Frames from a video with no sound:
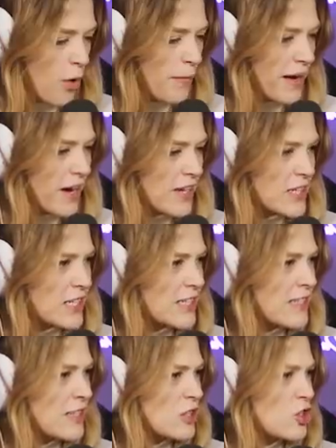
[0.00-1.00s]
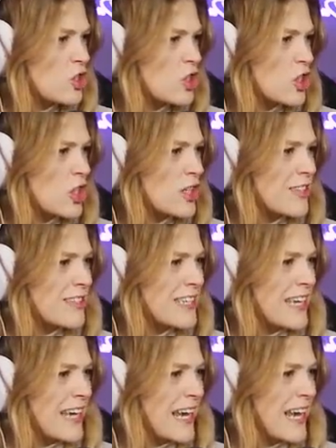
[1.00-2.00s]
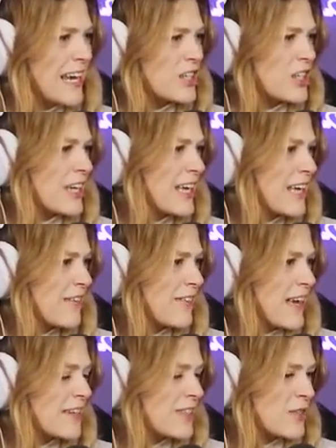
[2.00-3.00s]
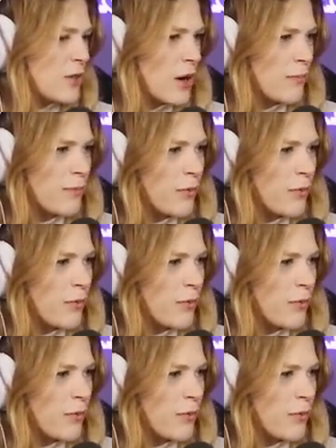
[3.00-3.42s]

Oh my gosh, and it's the jersey. She could give that to our